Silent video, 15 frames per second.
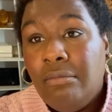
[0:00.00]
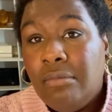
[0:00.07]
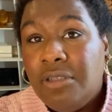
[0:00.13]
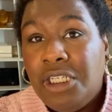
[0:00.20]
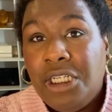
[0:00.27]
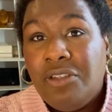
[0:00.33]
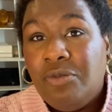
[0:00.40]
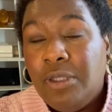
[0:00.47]

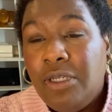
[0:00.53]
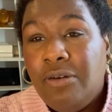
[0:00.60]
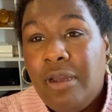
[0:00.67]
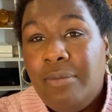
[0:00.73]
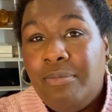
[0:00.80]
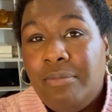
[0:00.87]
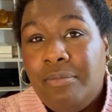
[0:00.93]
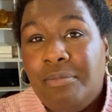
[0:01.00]
She has really great
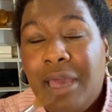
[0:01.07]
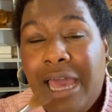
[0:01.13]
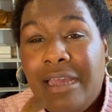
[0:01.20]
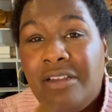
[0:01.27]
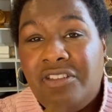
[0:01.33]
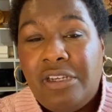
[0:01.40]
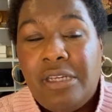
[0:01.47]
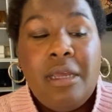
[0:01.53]

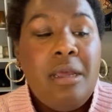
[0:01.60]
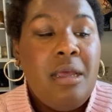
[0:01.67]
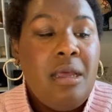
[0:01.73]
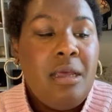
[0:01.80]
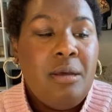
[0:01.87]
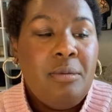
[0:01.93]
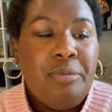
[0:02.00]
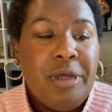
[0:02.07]
packaging,
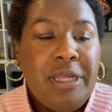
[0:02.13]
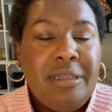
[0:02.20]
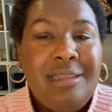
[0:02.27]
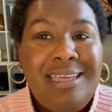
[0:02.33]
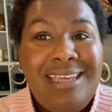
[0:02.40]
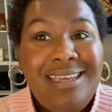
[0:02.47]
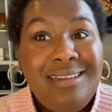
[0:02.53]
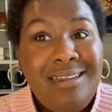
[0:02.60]
but
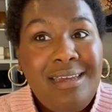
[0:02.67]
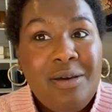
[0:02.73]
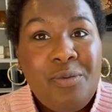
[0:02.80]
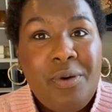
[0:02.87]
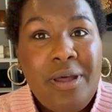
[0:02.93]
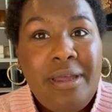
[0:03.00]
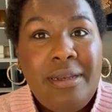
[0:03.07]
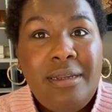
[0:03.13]
the Ilia
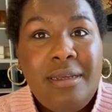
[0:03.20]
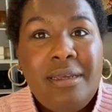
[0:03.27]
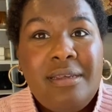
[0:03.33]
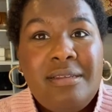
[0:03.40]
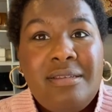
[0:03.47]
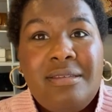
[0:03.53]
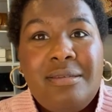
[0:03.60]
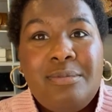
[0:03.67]
one
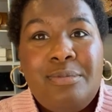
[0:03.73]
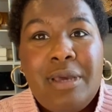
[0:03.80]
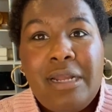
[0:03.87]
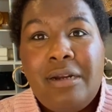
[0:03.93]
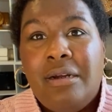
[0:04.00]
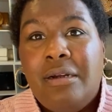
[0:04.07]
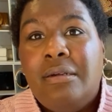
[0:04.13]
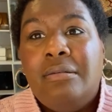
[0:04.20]
is
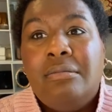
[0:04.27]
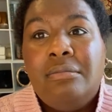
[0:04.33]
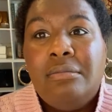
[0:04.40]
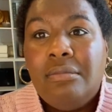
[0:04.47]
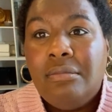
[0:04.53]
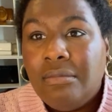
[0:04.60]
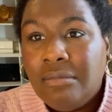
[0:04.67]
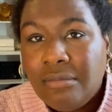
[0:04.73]
better
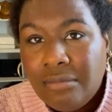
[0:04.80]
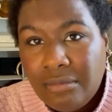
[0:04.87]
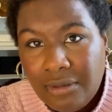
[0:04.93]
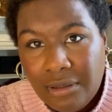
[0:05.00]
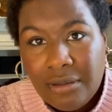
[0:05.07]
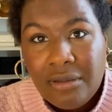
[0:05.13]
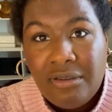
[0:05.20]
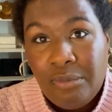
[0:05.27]

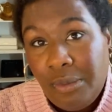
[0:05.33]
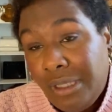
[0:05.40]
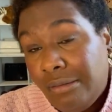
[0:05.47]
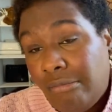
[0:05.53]
to me.